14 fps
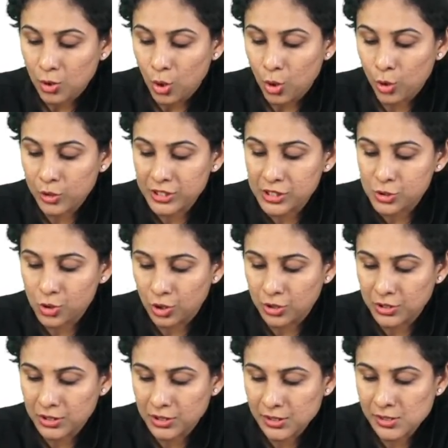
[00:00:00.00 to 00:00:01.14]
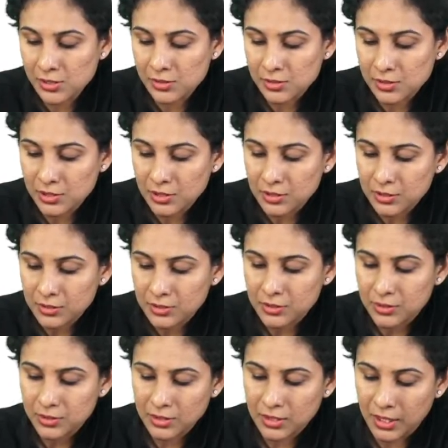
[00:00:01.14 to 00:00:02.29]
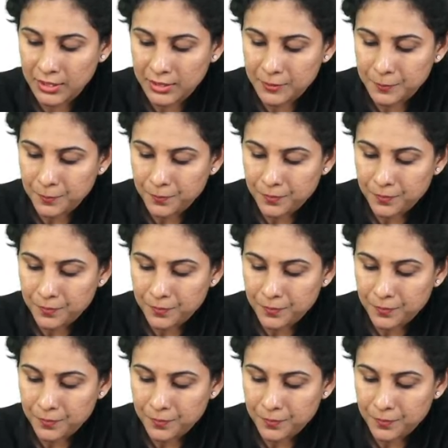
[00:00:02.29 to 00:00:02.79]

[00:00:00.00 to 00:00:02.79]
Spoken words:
horizontal cut.